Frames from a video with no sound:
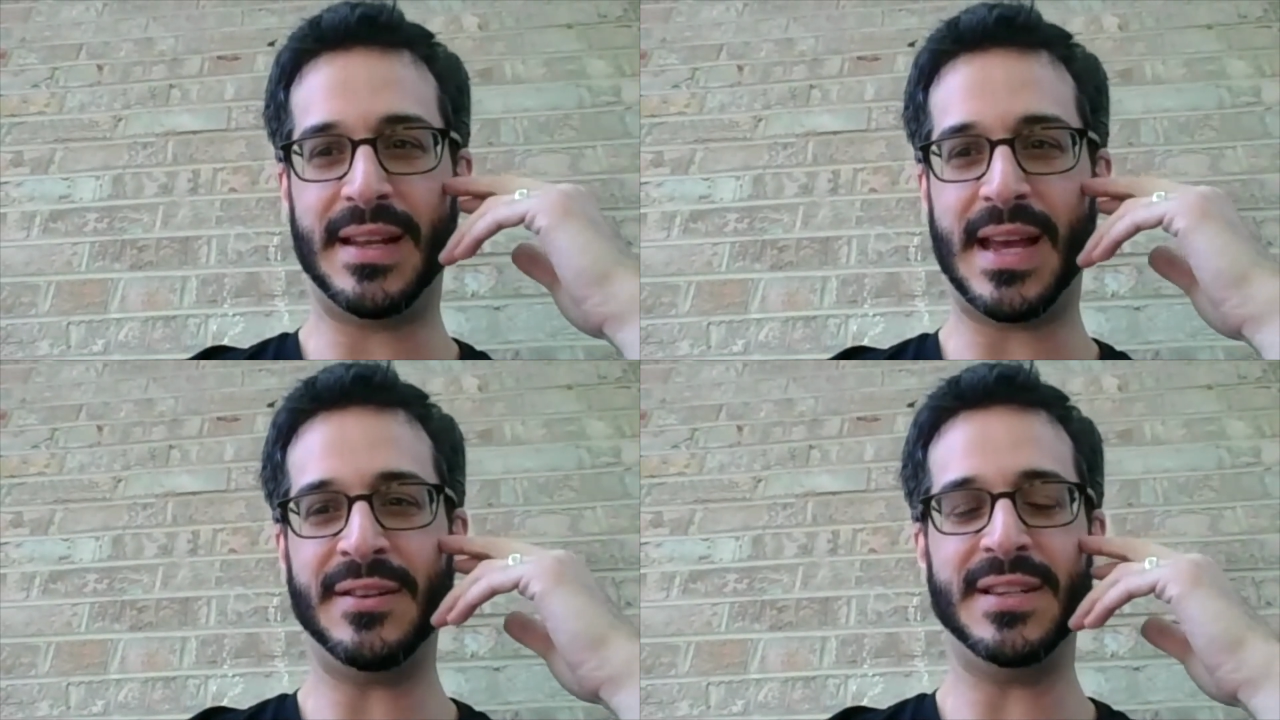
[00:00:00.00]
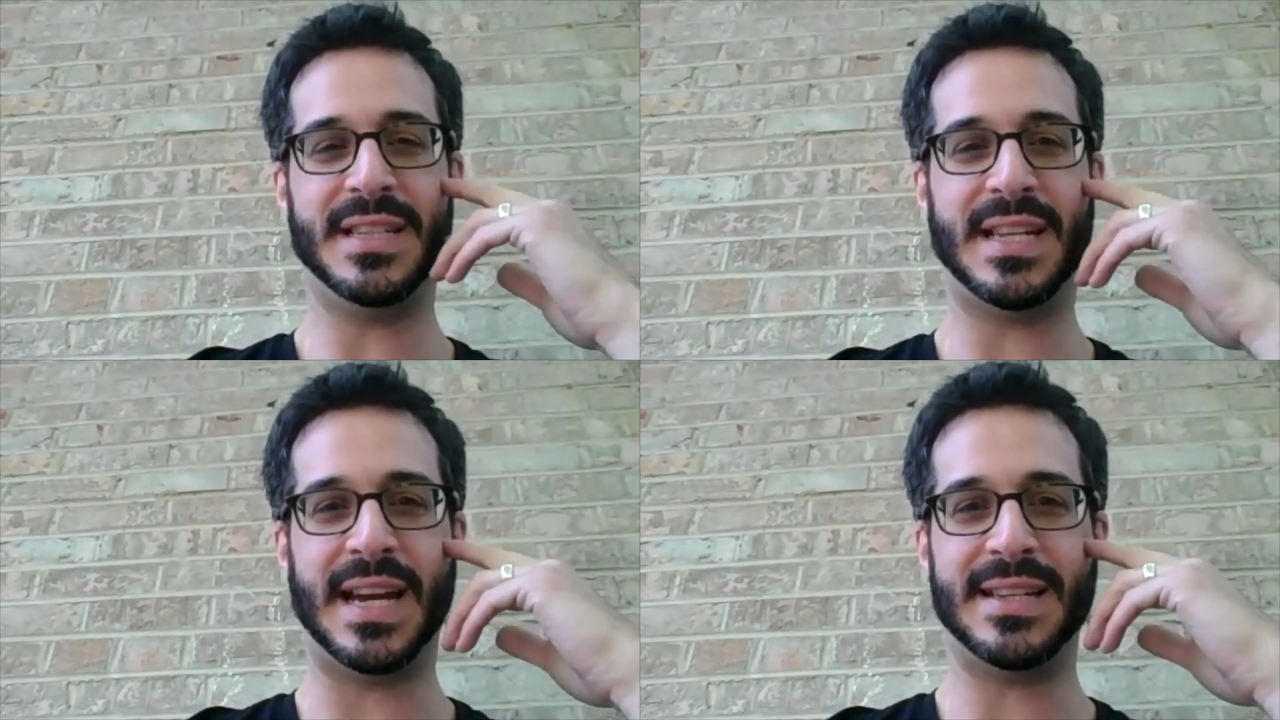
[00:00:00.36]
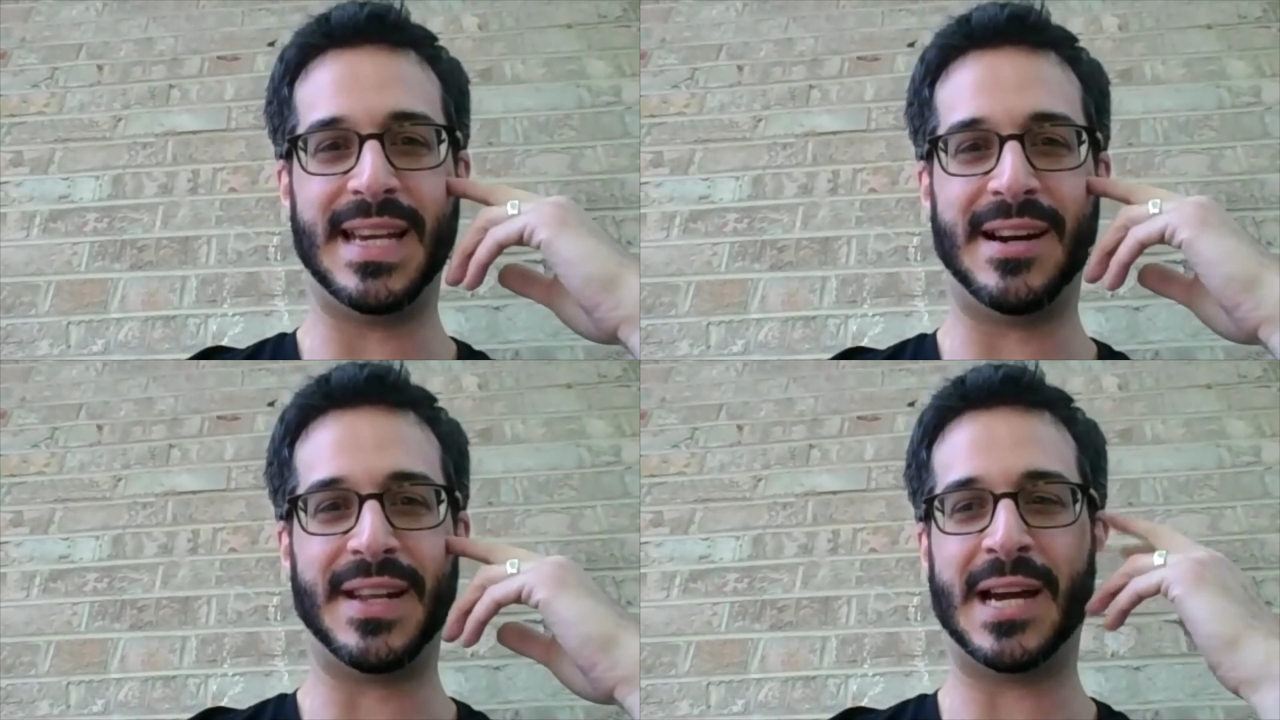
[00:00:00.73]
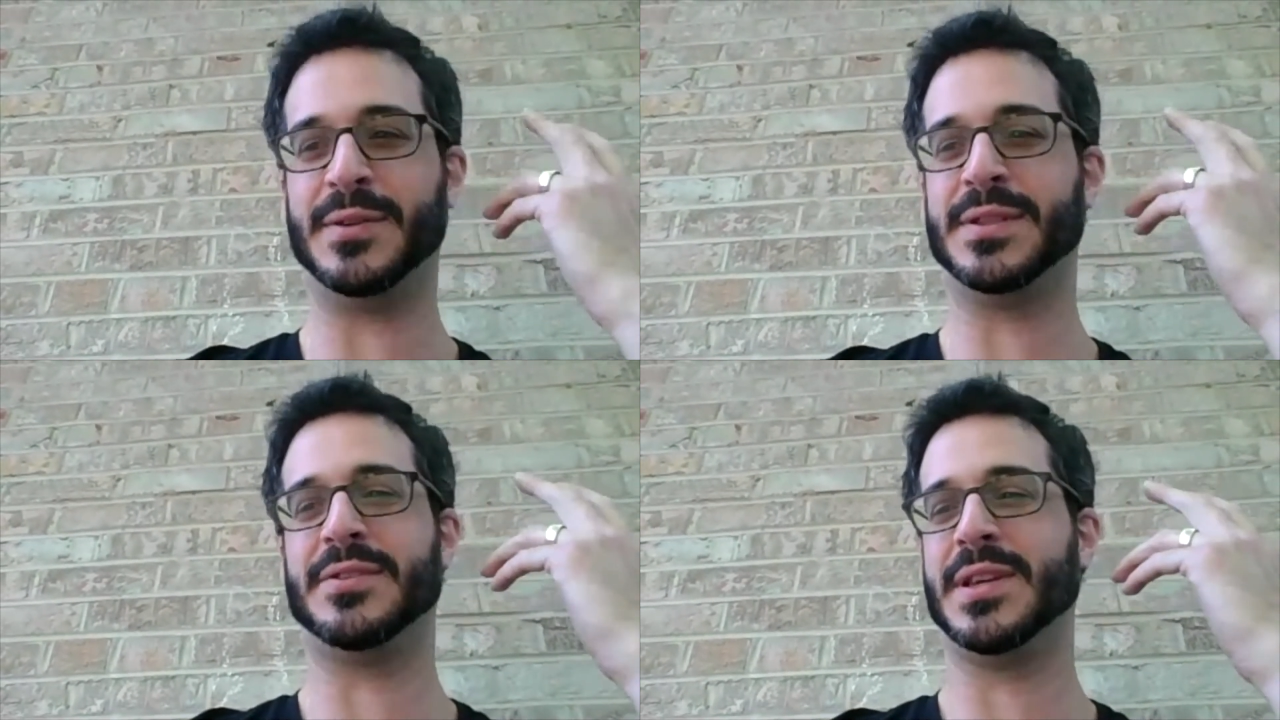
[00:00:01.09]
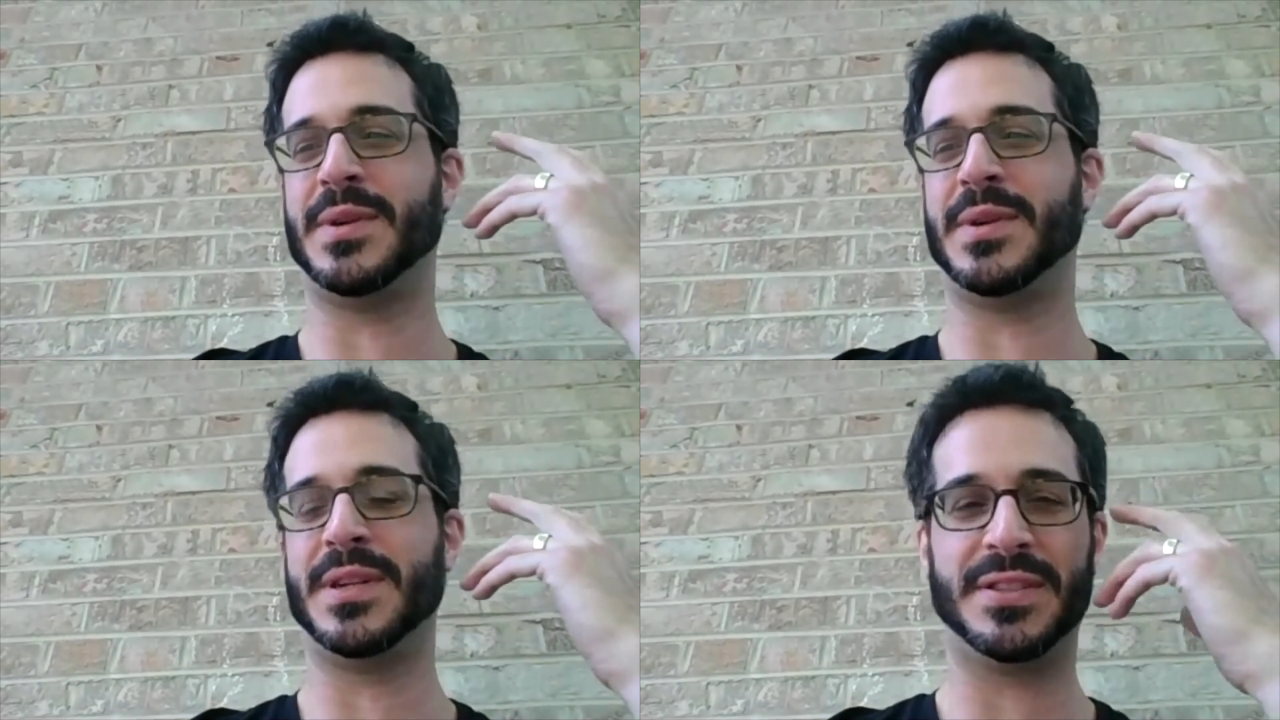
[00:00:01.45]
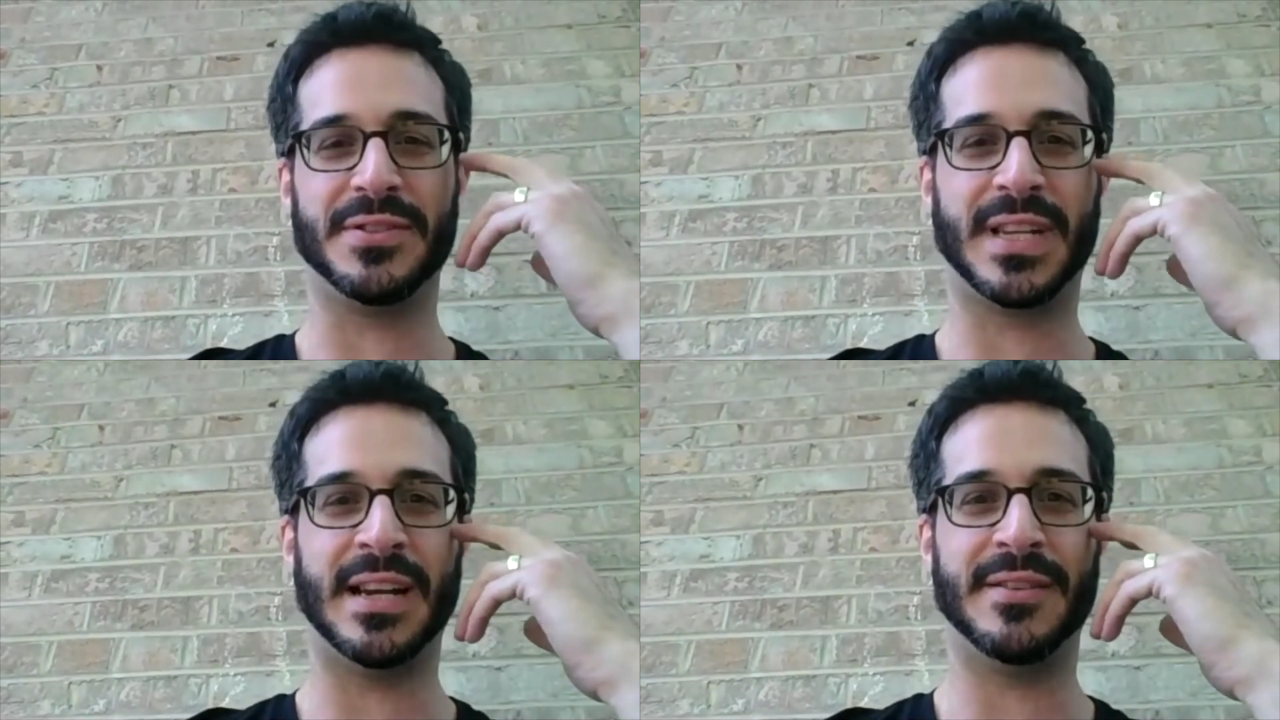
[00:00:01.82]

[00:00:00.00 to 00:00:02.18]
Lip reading: energy died down, I was the only one who still cared.